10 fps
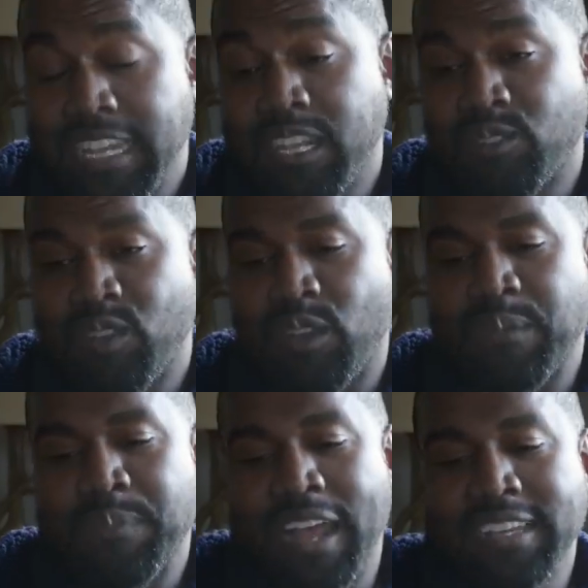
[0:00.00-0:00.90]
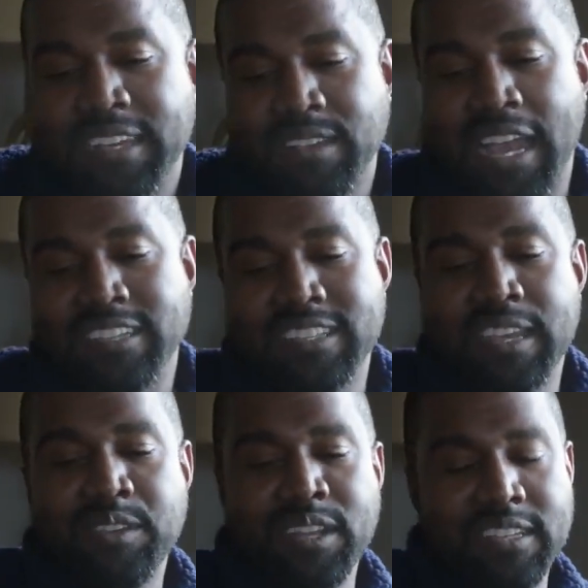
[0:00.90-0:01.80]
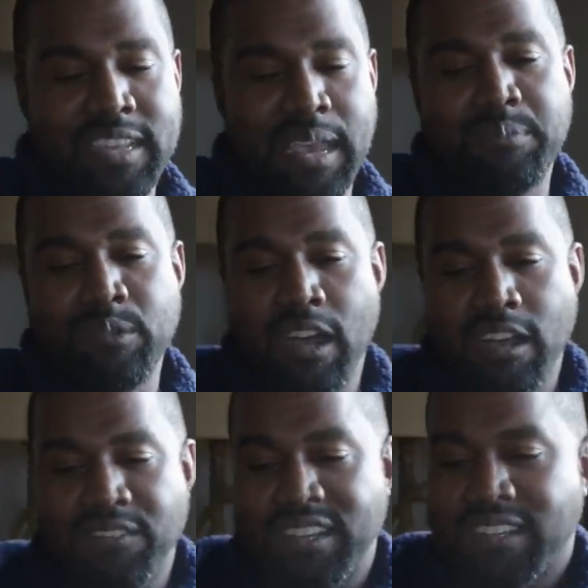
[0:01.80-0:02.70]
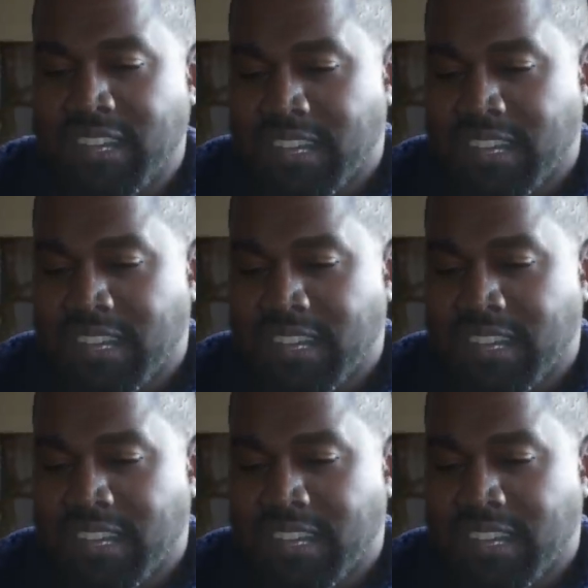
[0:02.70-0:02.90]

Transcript: the ego talking. But I just give you an example of it.